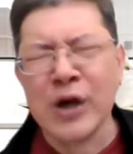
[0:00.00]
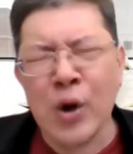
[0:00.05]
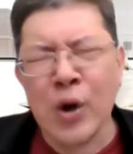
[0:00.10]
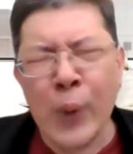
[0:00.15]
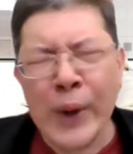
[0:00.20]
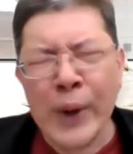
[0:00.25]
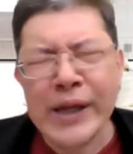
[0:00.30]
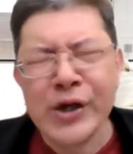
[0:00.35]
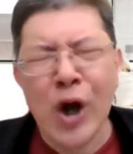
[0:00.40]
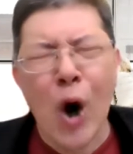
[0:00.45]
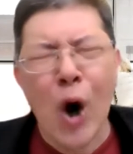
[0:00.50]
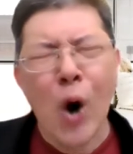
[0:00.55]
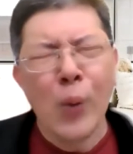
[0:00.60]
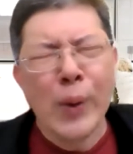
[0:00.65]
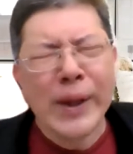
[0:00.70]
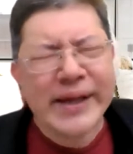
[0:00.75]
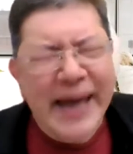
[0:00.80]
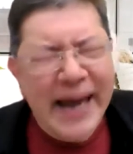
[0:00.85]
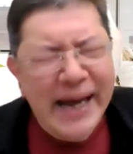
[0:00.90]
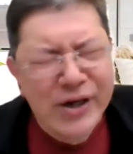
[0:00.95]
We know
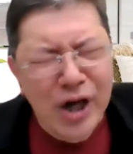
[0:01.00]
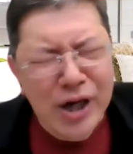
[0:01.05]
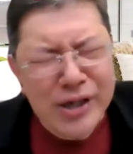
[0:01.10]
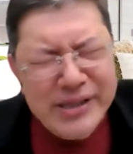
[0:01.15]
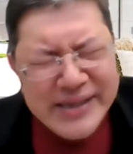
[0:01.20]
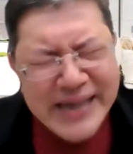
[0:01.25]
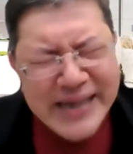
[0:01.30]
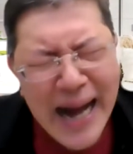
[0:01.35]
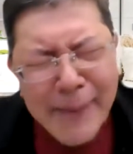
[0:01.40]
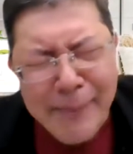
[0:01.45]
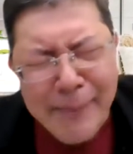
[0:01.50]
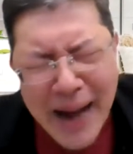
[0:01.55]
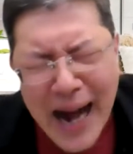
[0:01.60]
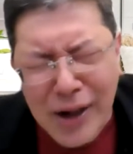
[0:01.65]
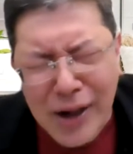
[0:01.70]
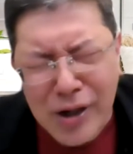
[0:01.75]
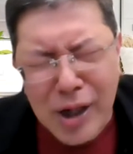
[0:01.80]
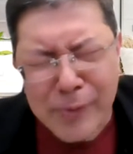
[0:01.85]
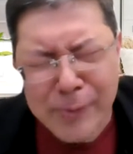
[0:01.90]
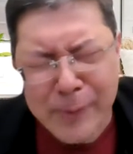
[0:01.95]
we cannot come
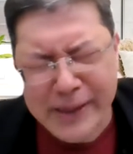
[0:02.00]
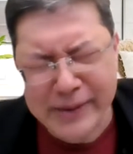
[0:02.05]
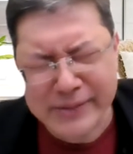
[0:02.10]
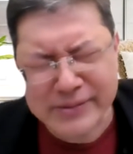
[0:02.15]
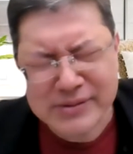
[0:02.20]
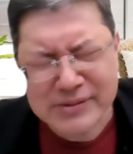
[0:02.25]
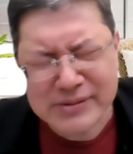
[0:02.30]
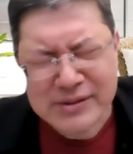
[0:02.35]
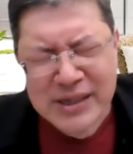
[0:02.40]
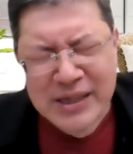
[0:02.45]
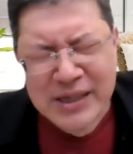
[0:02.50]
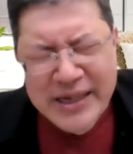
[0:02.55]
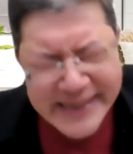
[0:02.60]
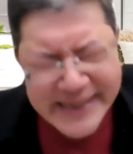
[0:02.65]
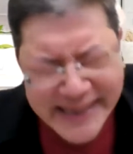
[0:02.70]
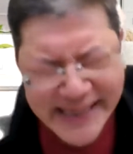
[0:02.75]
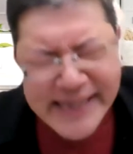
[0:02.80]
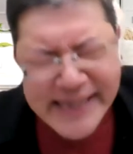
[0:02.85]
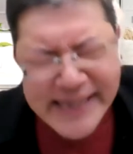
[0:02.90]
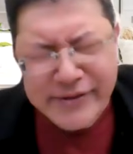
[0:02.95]
out of it,
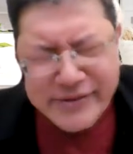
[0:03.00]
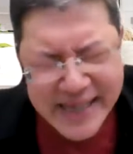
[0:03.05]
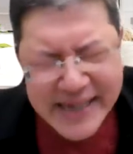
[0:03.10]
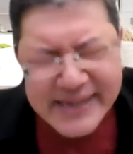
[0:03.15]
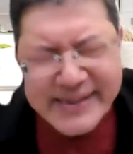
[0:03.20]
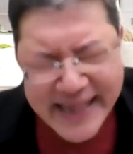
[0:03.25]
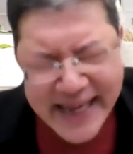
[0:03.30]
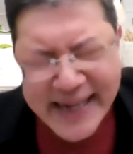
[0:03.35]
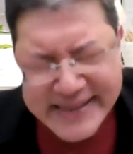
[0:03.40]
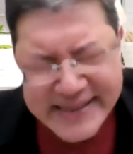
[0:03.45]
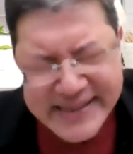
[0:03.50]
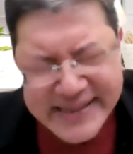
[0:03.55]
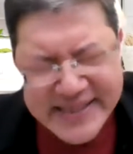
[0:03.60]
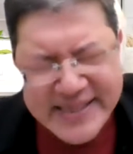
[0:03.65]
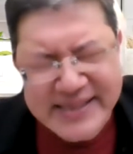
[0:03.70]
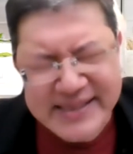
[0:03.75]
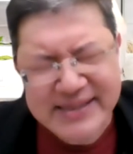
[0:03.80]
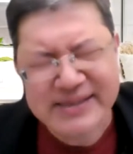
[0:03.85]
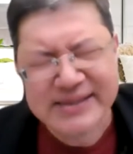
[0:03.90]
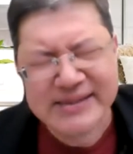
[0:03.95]
kill that
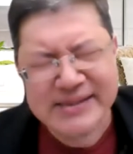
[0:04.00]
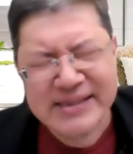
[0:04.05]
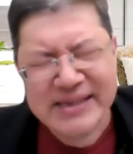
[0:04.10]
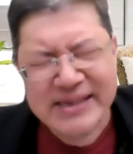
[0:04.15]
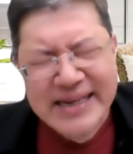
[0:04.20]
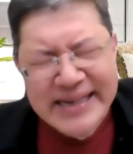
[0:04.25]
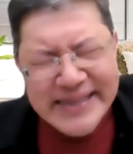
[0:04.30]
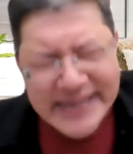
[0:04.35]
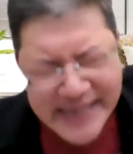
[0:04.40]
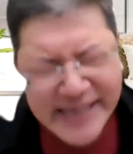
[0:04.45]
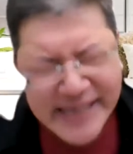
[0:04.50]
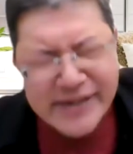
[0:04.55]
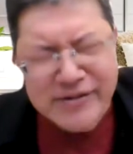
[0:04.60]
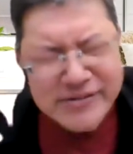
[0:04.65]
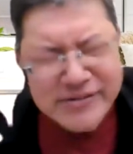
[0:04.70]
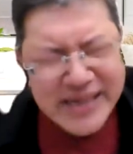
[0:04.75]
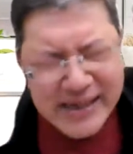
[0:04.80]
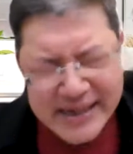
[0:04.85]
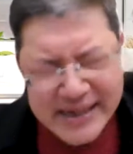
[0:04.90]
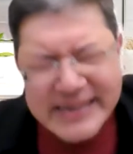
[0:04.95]
cancer, kill
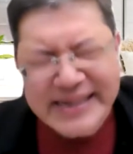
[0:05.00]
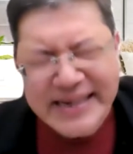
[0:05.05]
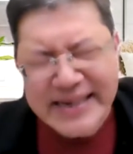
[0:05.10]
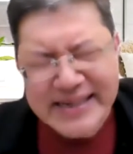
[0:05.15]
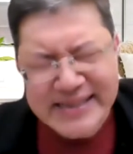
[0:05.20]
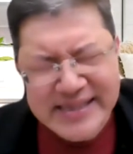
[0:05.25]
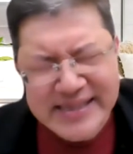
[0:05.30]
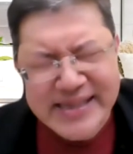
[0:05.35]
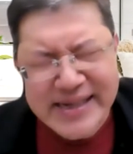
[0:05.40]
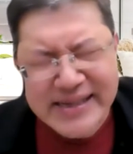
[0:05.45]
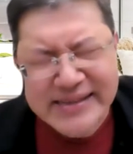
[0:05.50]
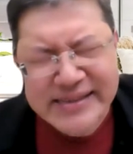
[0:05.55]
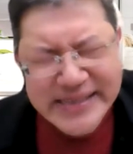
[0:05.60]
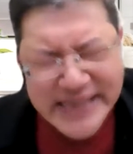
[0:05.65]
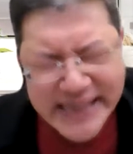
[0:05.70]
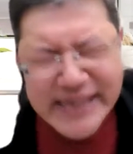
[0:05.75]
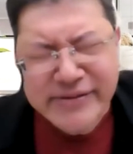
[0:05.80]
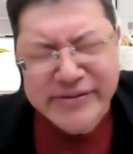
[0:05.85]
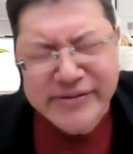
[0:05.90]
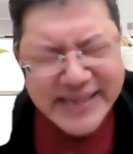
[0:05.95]
that accursed thing,
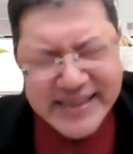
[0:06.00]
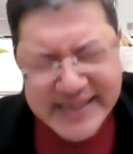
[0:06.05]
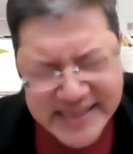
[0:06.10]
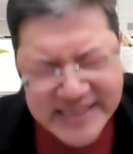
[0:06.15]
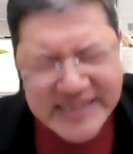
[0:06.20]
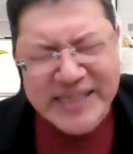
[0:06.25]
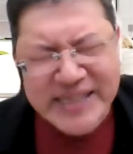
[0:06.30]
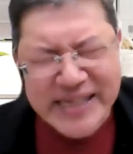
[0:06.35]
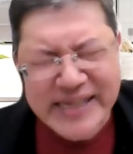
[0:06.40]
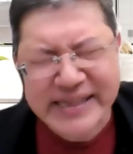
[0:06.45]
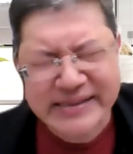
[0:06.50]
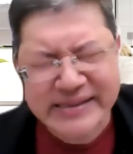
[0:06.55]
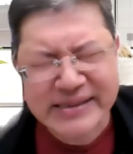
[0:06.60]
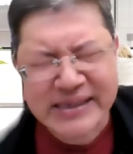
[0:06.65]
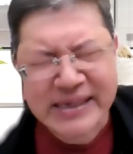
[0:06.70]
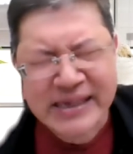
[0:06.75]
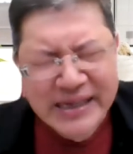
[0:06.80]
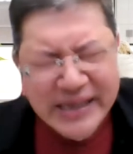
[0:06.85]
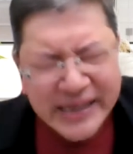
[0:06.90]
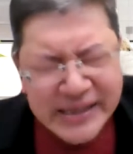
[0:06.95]
kill that sin
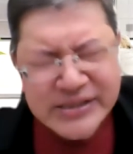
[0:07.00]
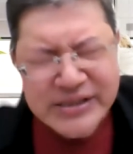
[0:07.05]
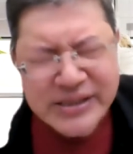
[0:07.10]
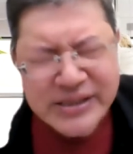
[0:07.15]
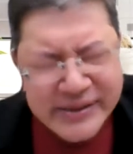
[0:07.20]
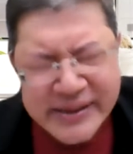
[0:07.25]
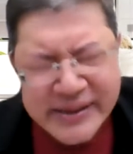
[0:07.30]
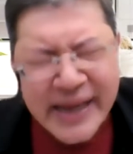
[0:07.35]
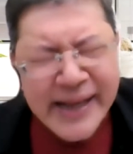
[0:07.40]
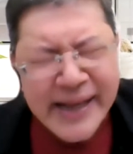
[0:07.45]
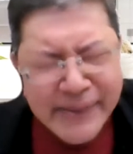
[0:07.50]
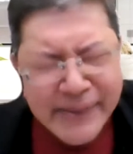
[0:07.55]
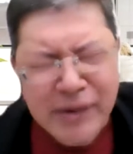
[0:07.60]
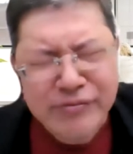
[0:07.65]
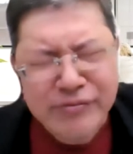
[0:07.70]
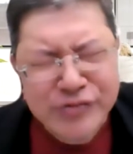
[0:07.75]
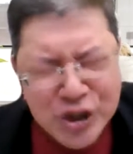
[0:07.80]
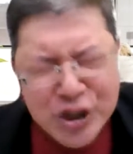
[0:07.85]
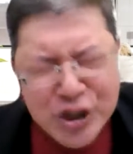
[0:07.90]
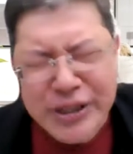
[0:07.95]
in the name
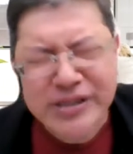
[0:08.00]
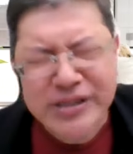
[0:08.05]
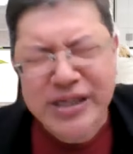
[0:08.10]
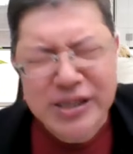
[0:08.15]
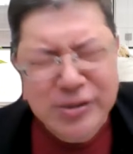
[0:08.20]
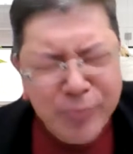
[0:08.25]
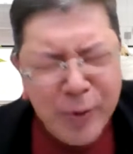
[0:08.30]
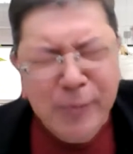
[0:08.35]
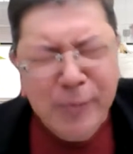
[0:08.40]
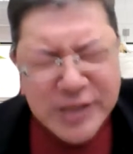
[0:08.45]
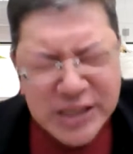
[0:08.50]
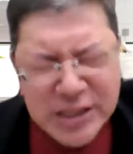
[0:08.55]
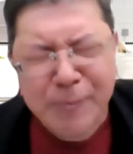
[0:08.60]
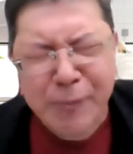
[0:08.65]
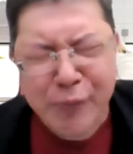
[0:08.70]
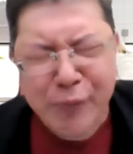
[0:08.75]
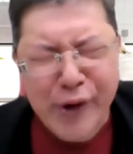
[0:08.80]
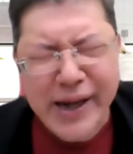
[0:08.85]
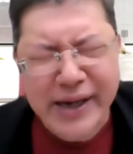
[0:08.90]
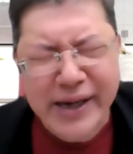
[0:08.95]
of Jesus from
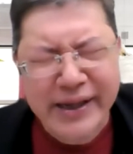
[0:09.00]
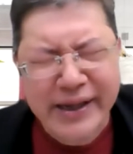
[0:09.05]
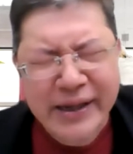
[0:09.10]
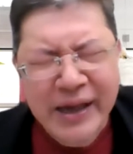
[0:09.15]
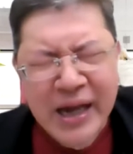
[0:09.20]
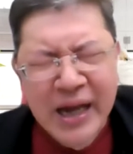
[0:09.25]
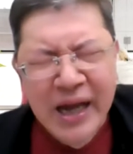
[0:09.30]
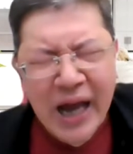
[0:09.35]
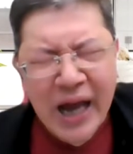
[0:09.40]
spreading.